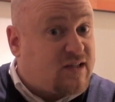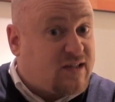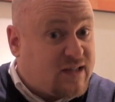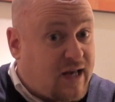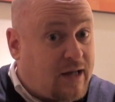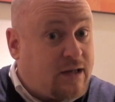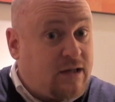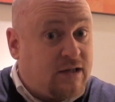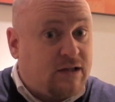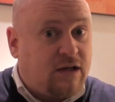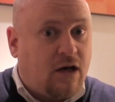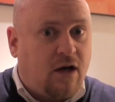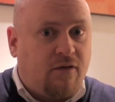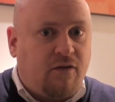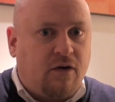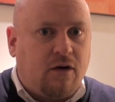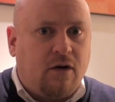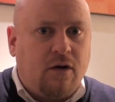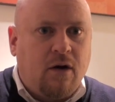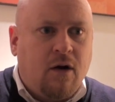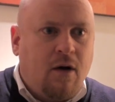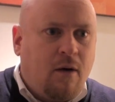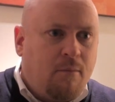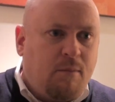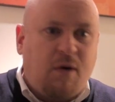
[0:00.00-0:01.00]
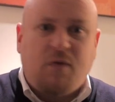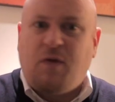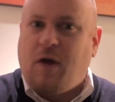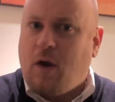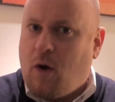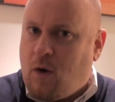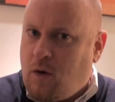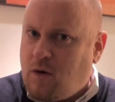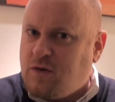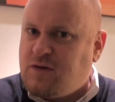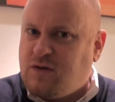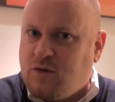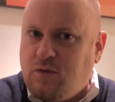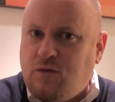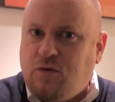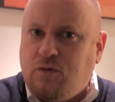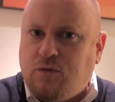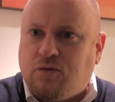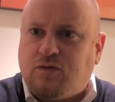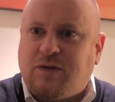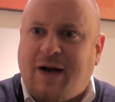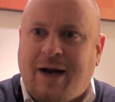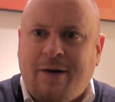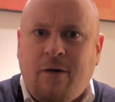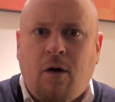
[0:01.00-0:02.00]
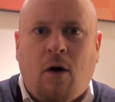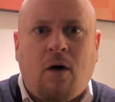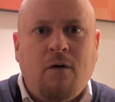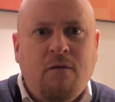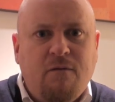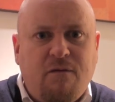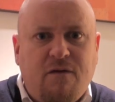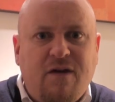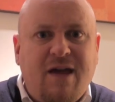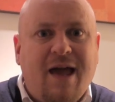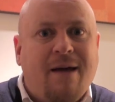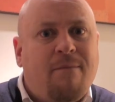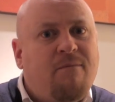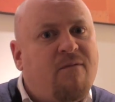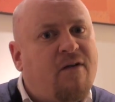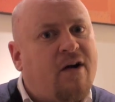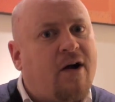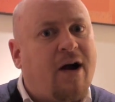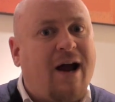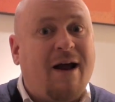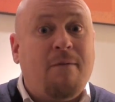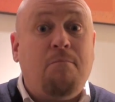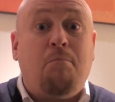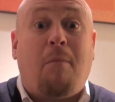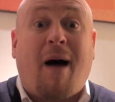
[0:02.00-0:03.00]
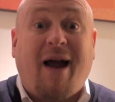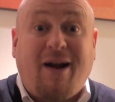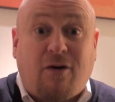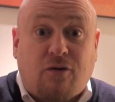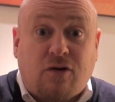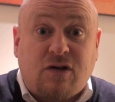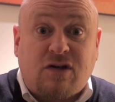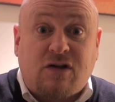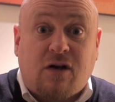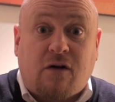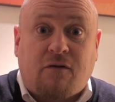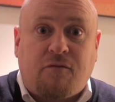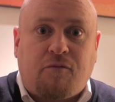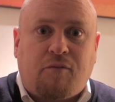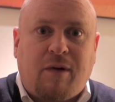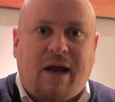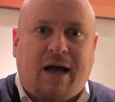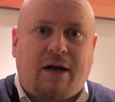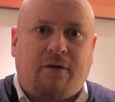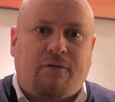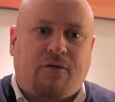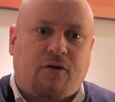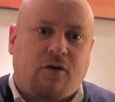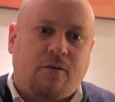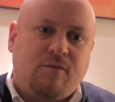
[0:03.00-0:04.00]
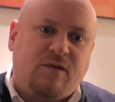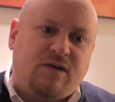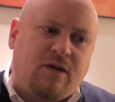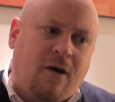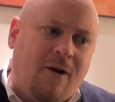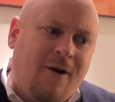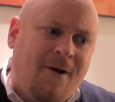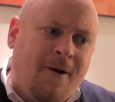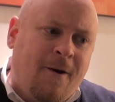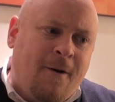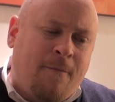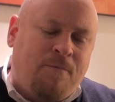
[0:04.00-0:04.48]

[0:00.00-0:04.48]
Xen server, but they also do run on VMware and Microsoft platforms.